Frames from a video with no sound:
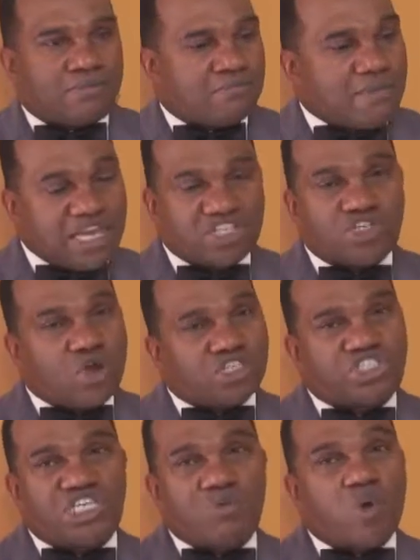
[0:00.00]
Make sure
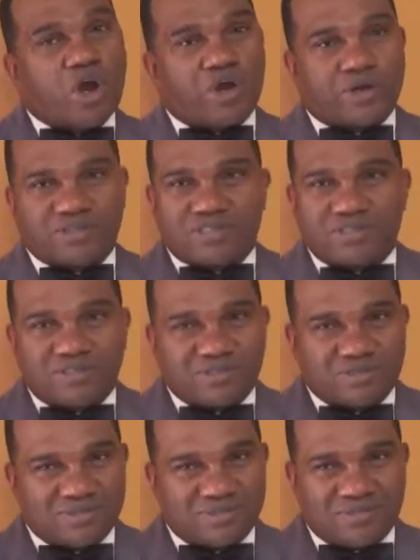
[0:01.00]
she works.
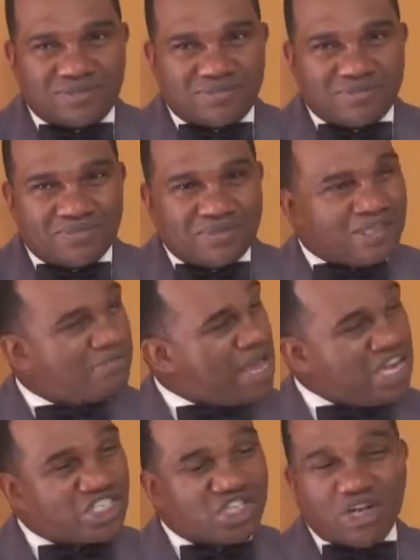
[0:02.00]

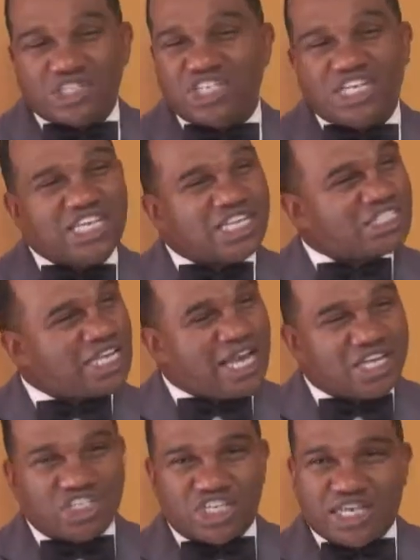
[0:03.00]
Make sure she gets the
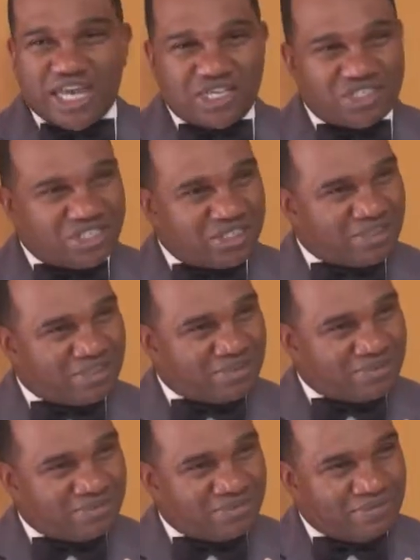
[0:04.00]
education.
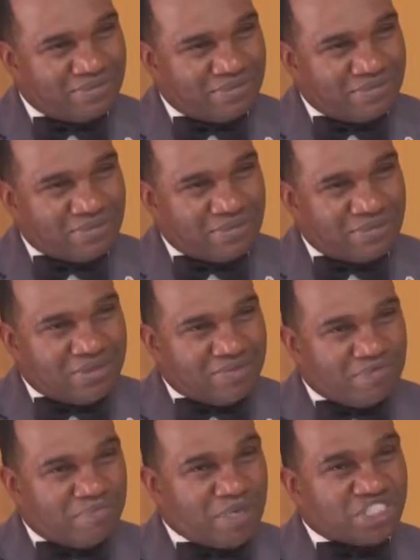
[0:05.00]

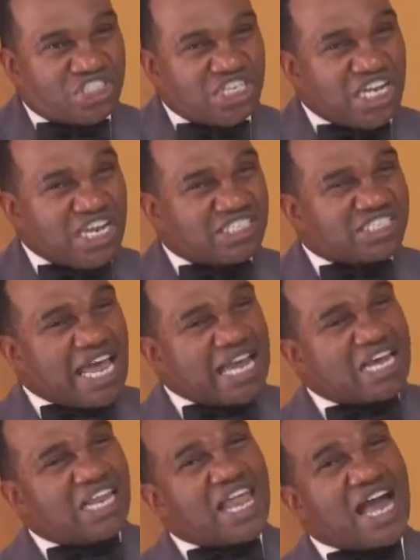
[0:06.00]
But she's
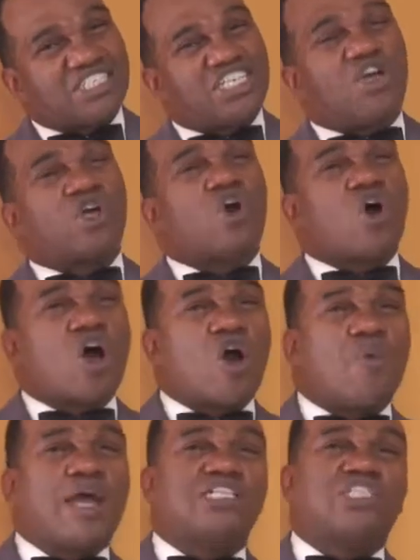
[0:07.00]
psychologically going to
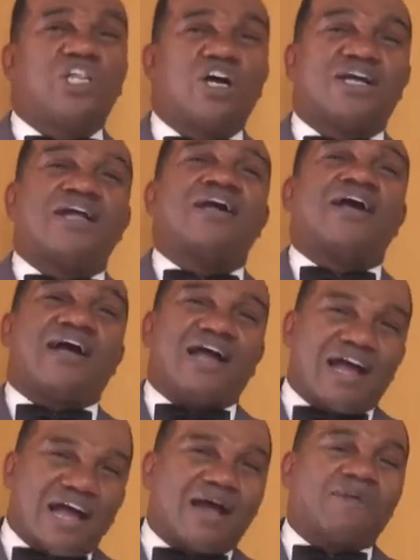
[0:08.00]
always look,
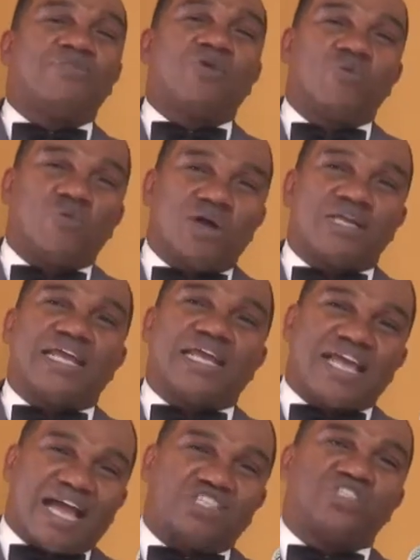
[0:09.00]
I'm the one that
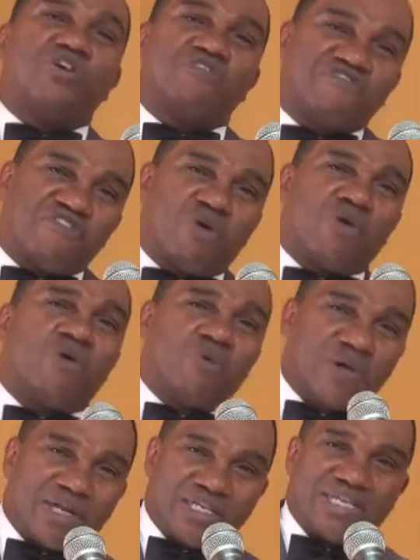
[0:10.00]
got your
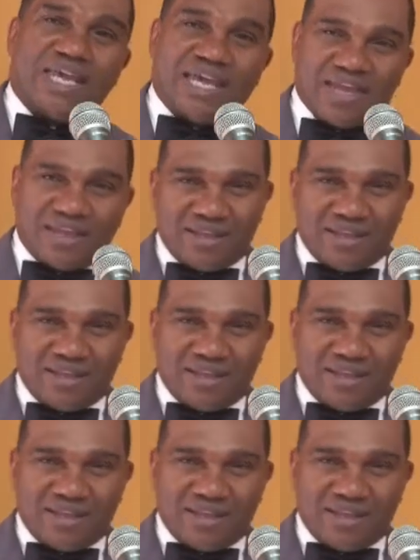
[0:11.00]
401k.